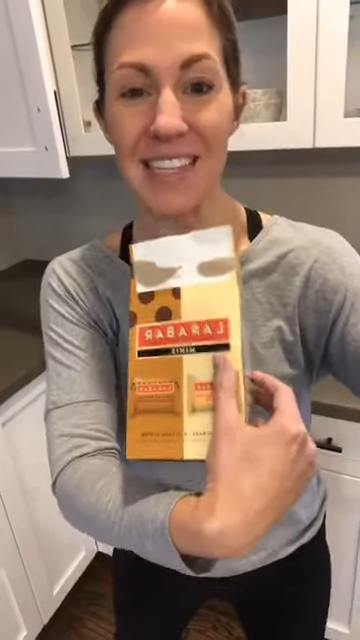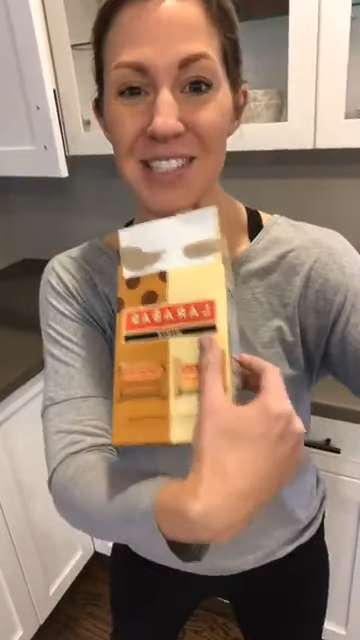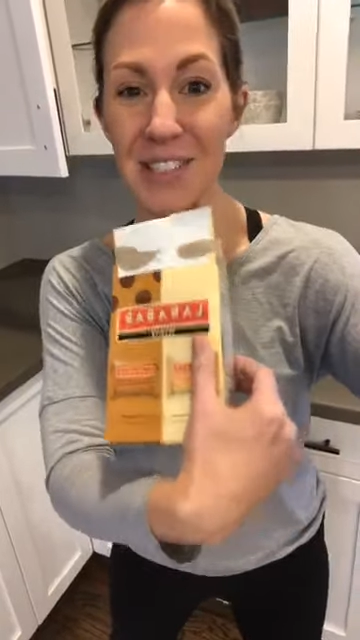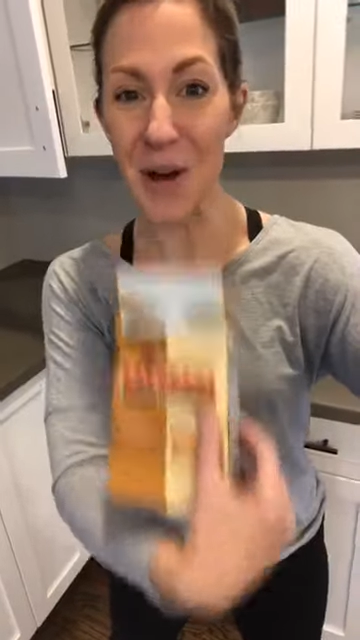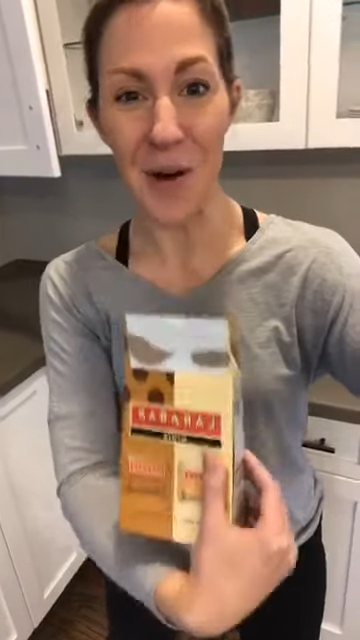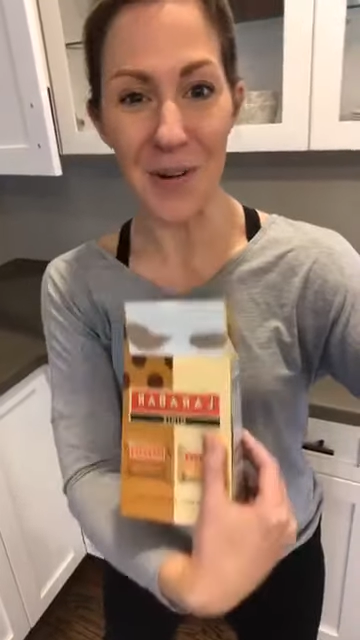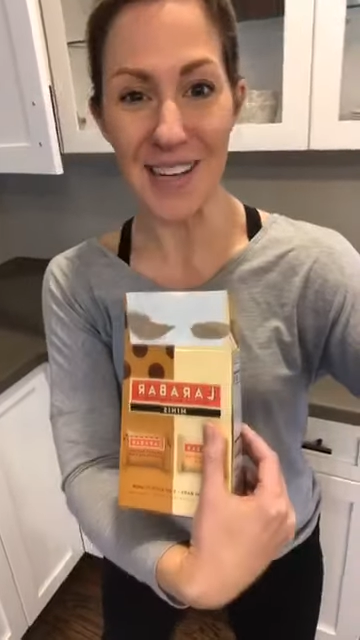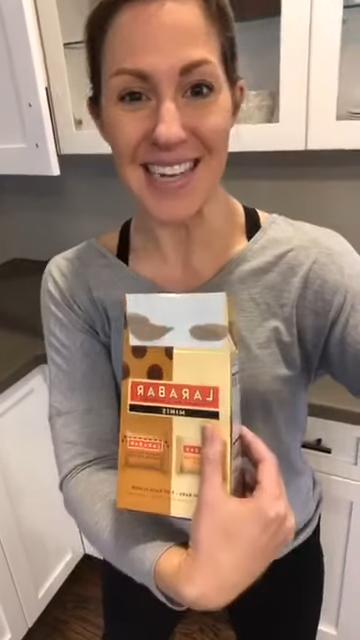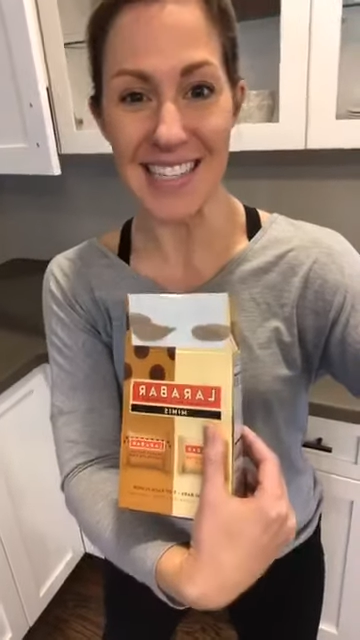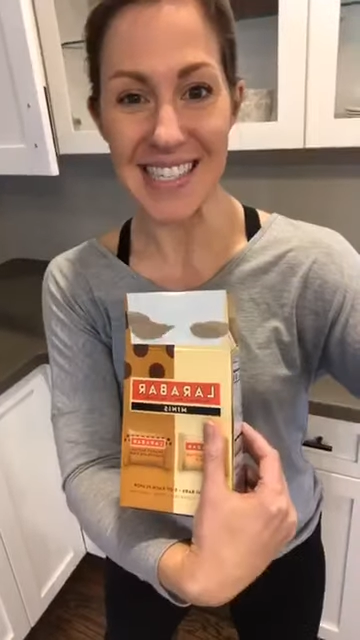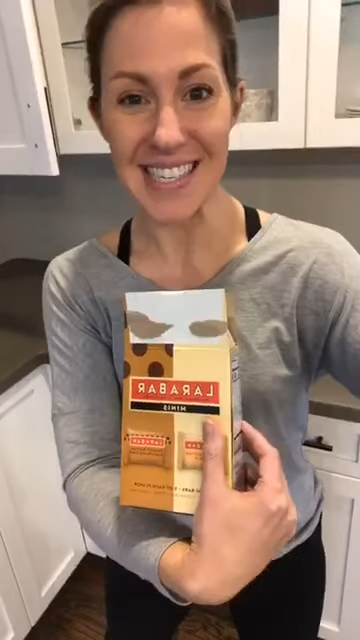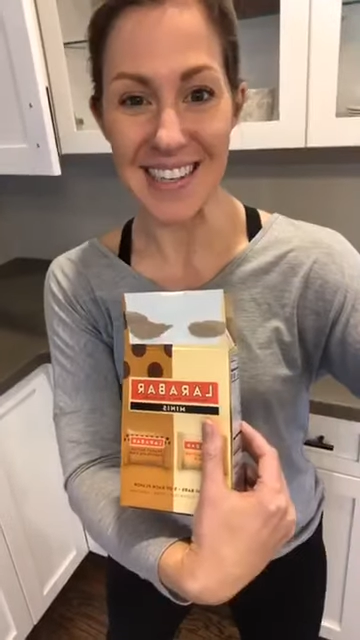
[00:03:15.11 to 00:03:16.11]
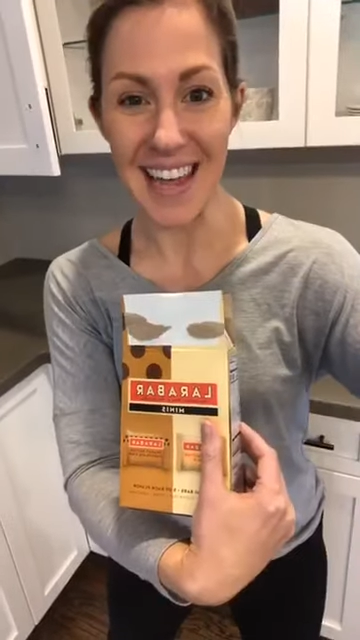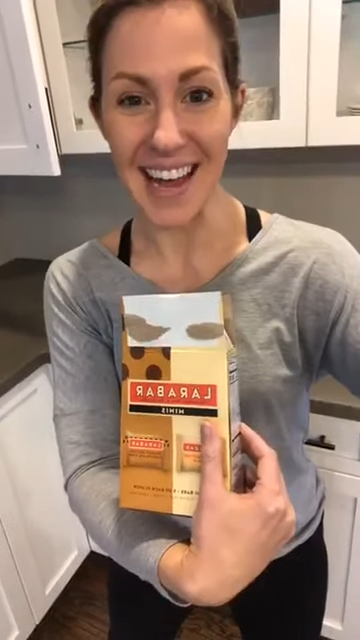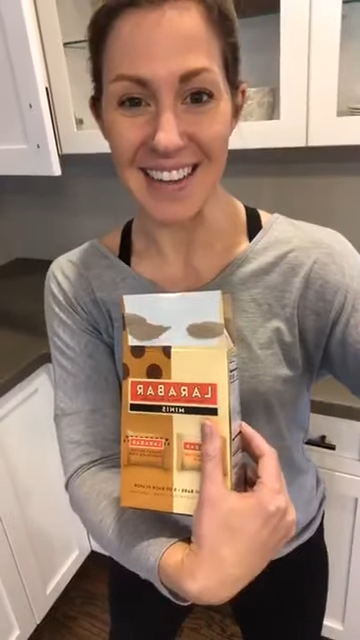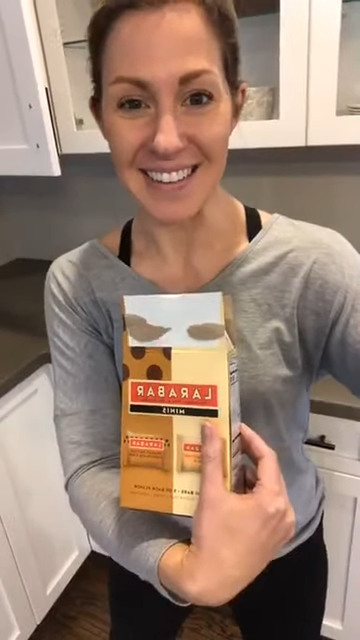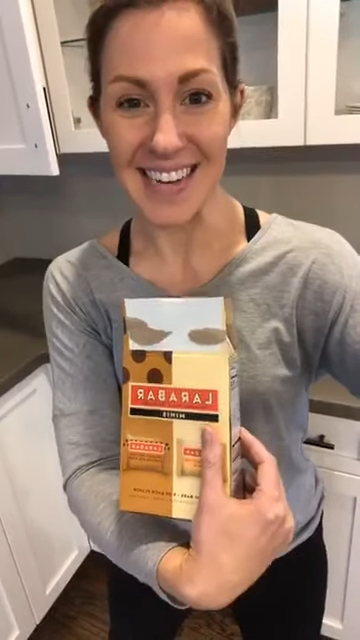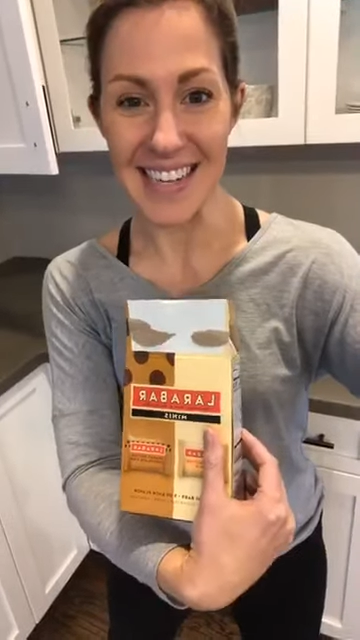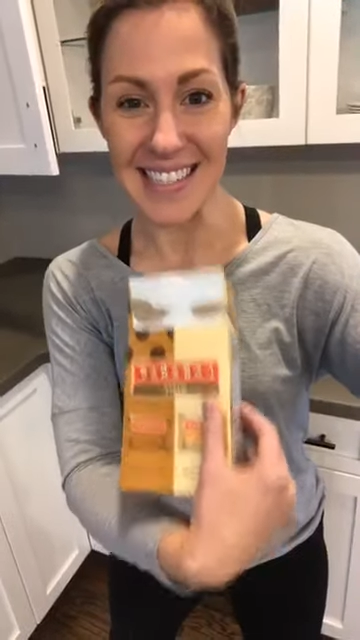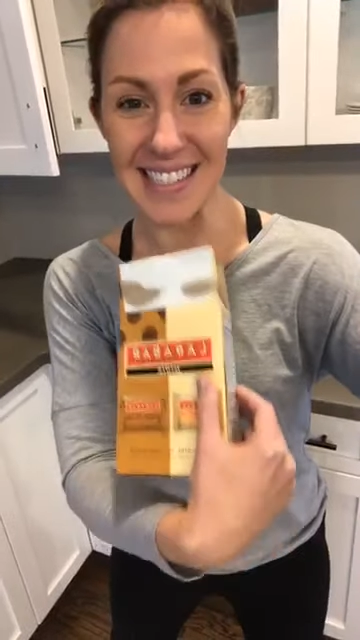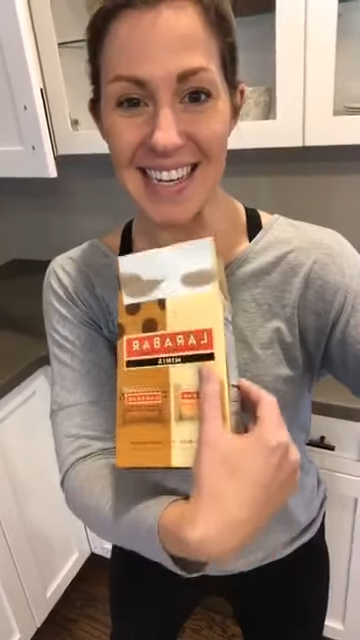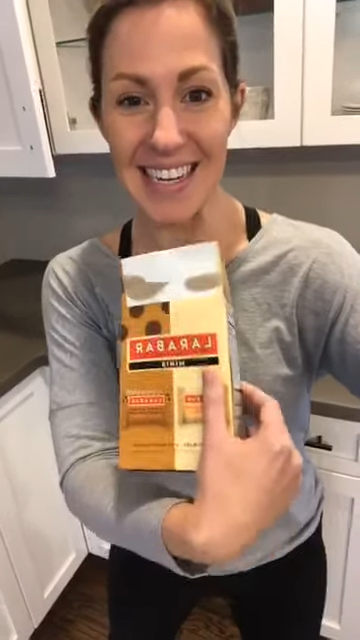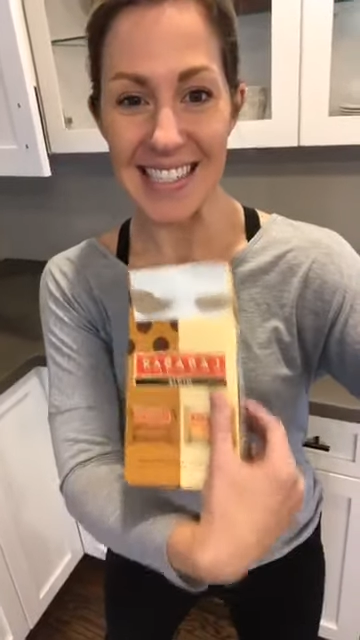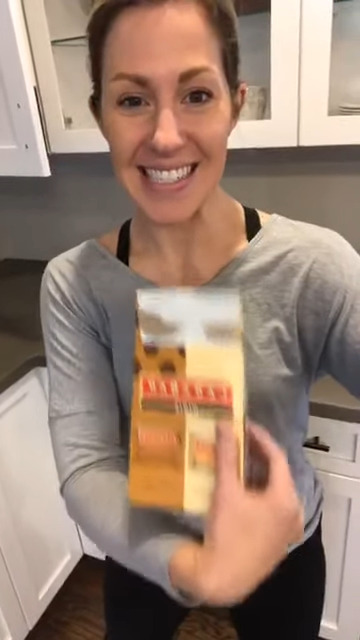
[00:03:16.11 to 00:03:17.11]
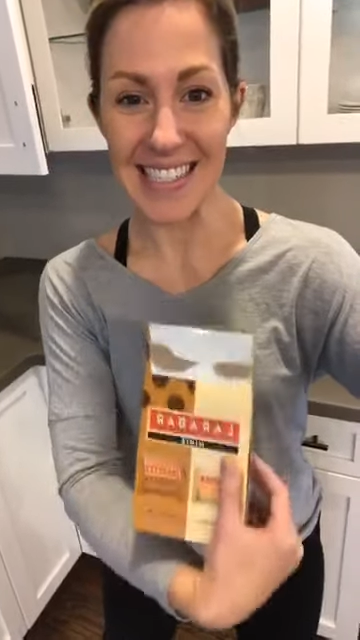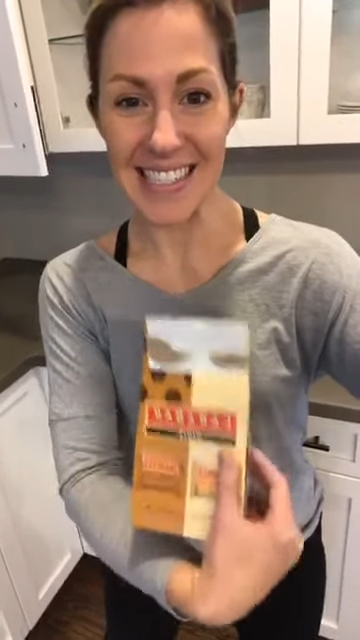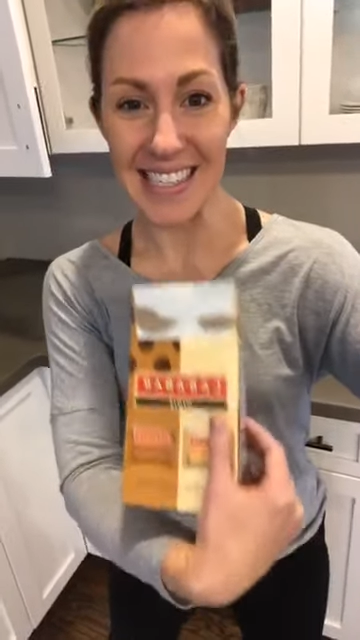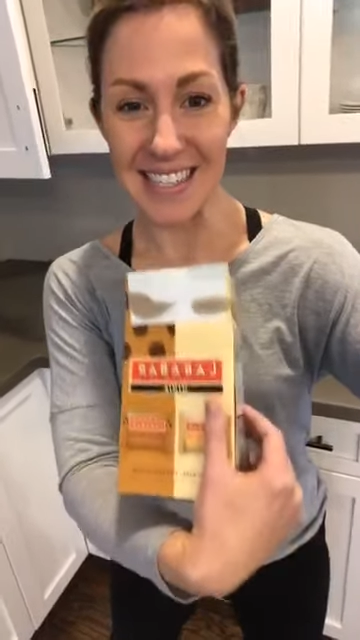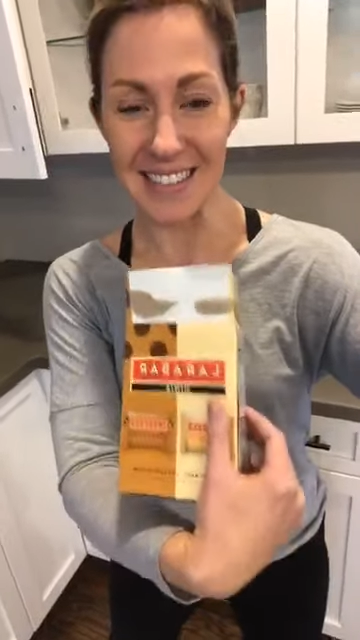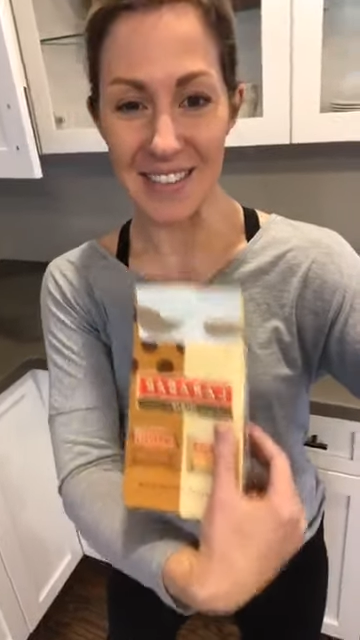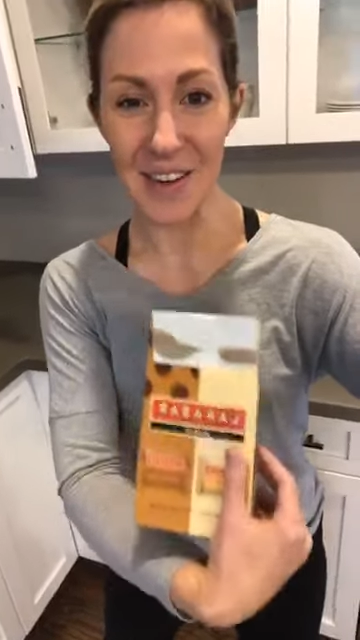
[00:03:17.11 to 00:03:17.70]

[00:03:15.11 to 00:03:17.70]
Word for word: so it's still calories. It's still